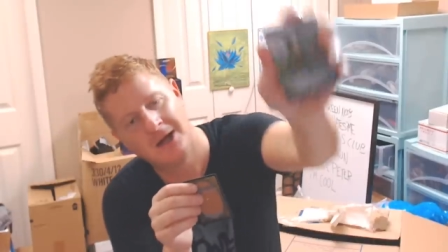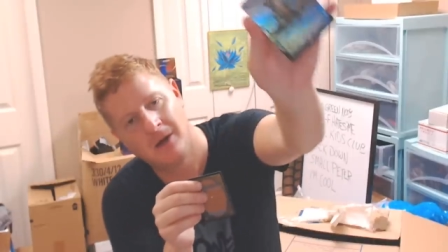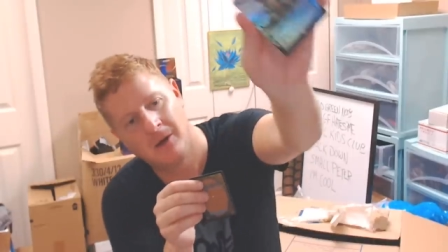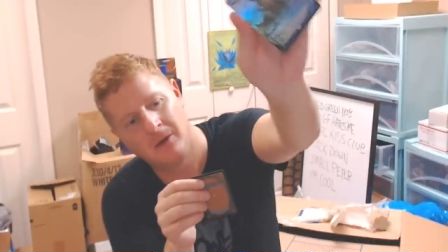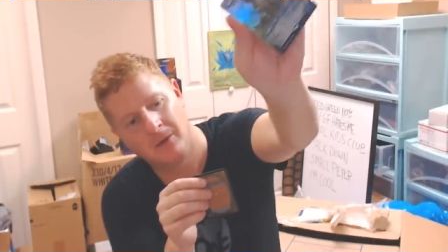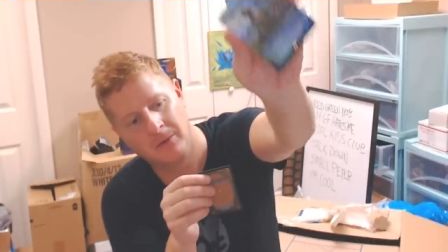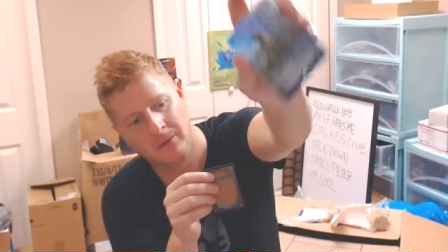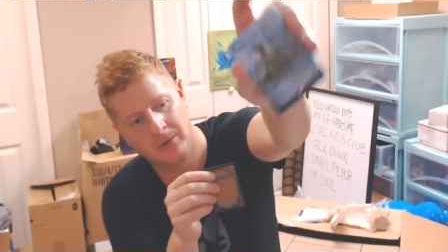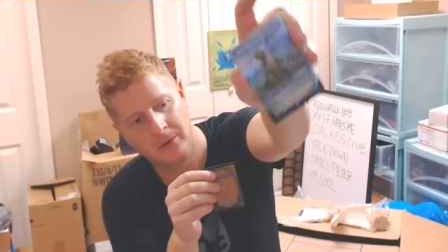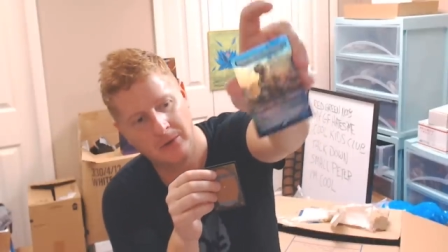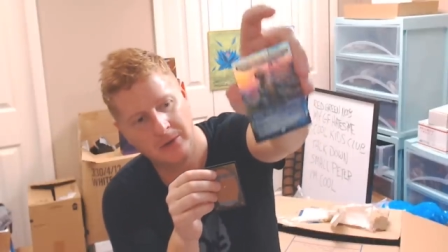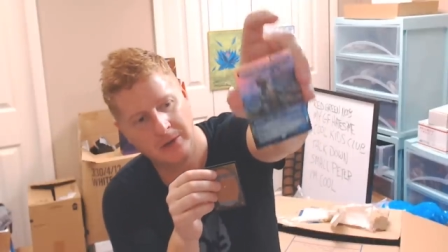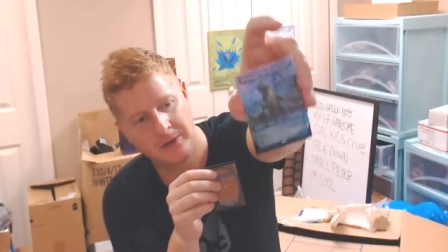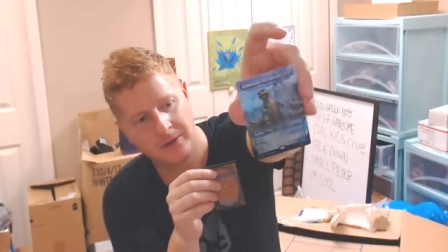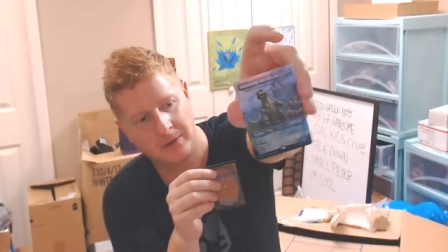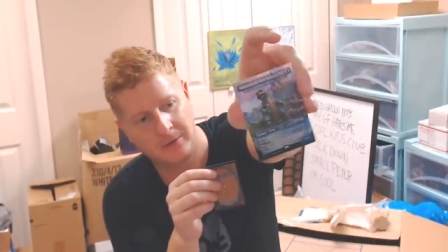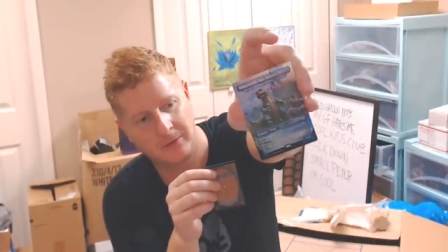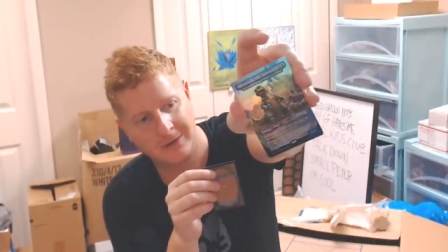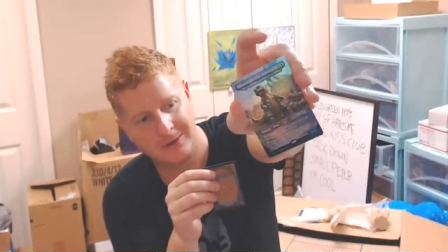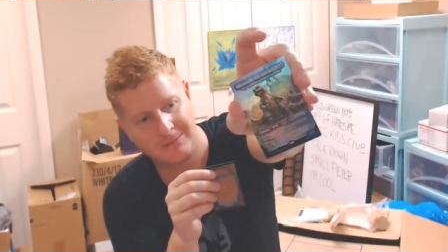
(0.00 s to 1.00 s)
ruin
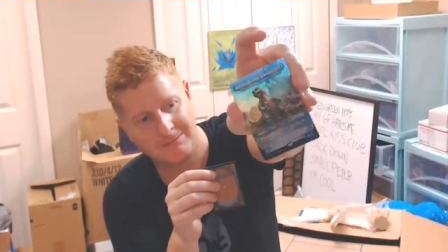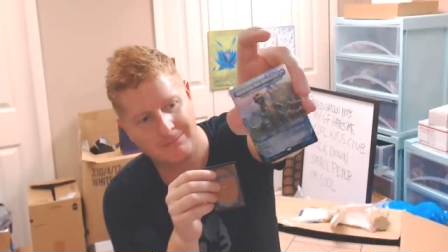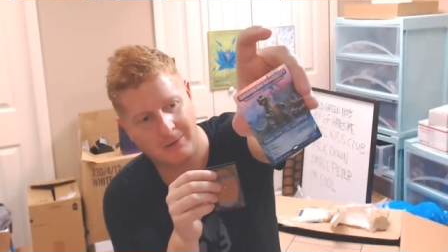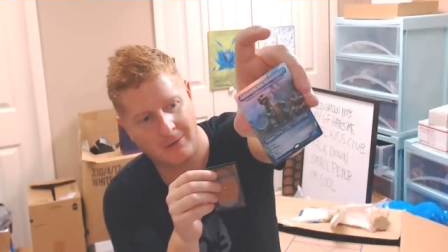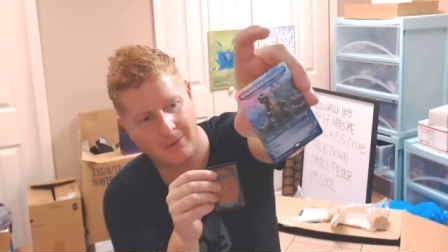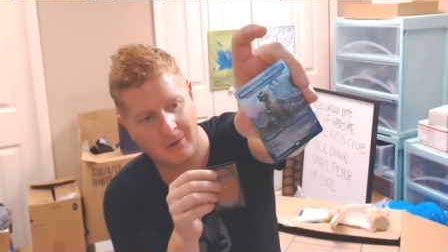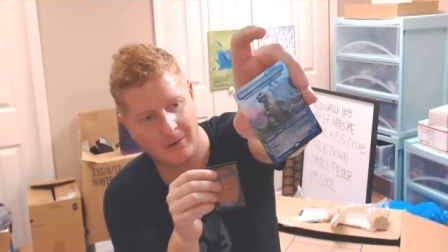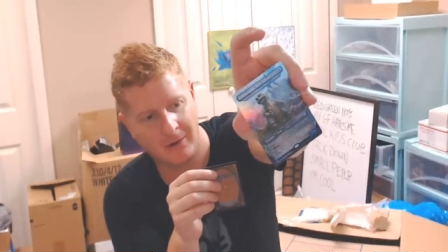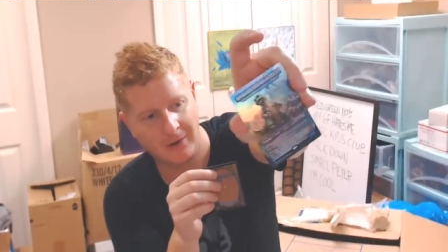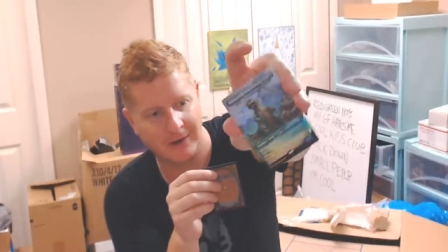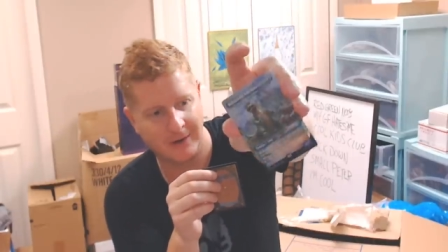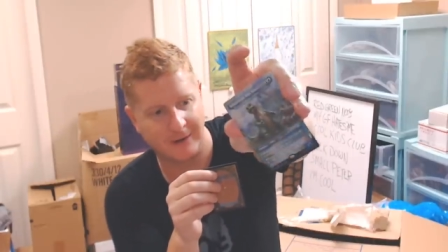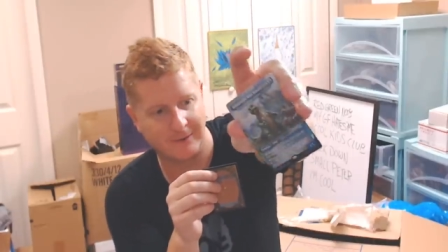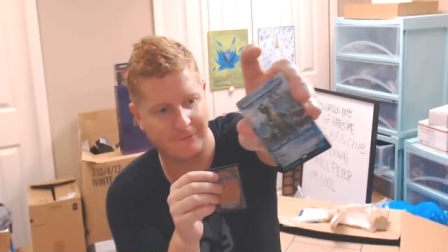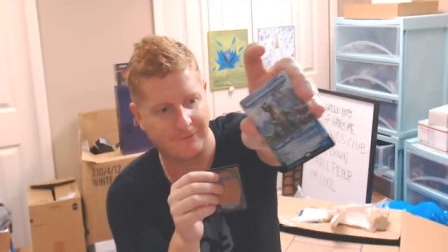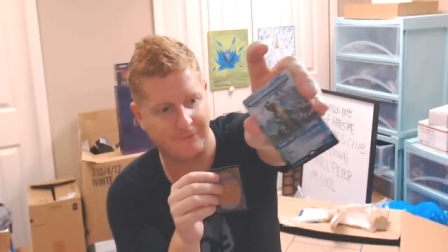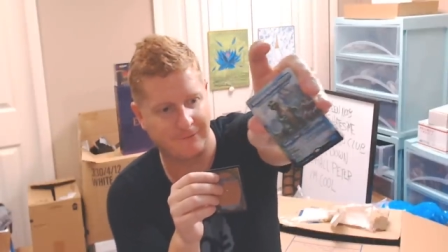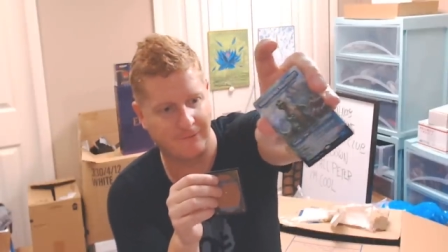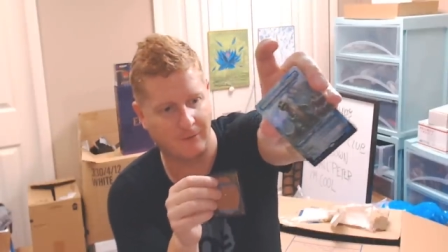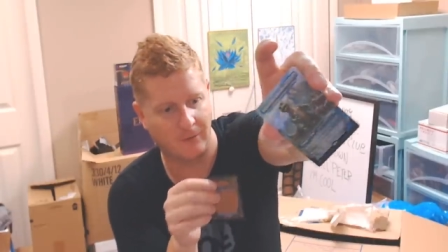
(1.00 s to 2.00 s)
reborn
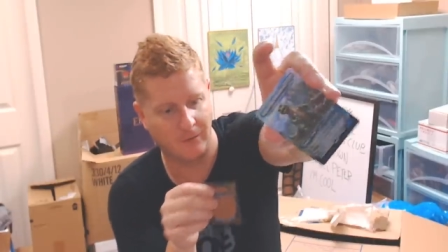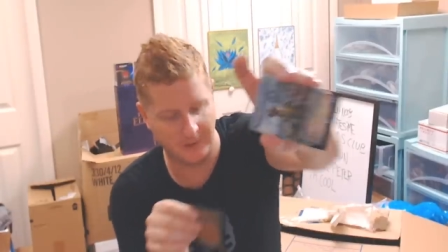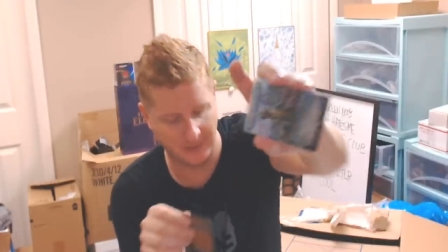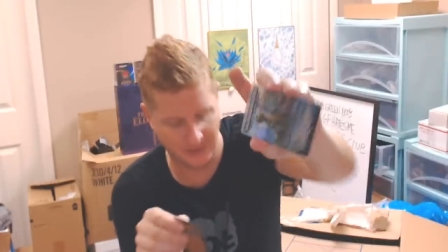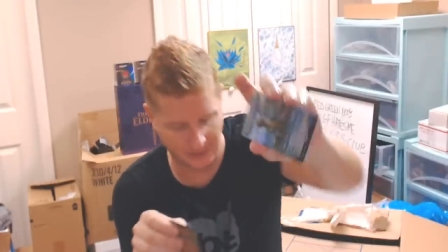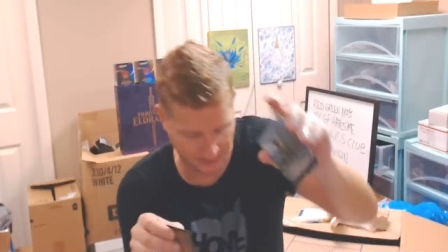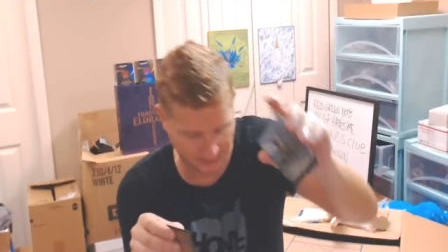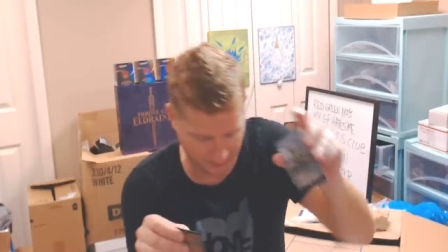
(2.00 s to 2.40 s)
foil.